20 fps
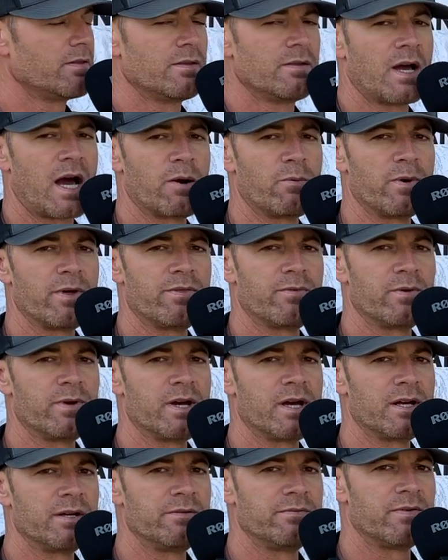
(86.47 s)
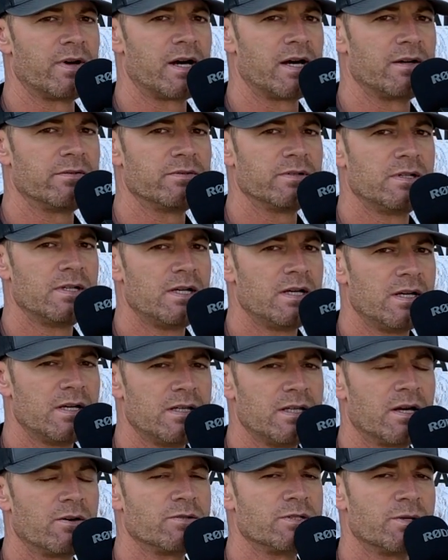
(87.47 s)
Highway 395.
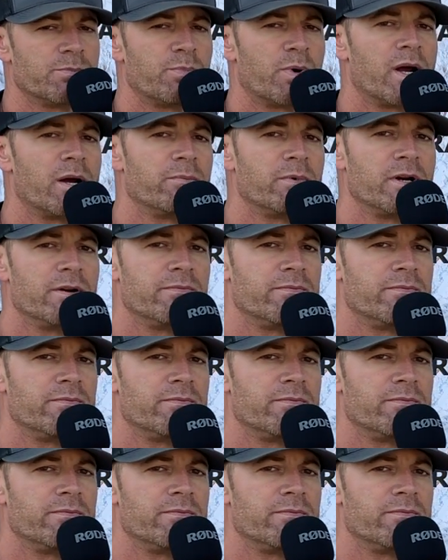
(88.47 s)
That was the primary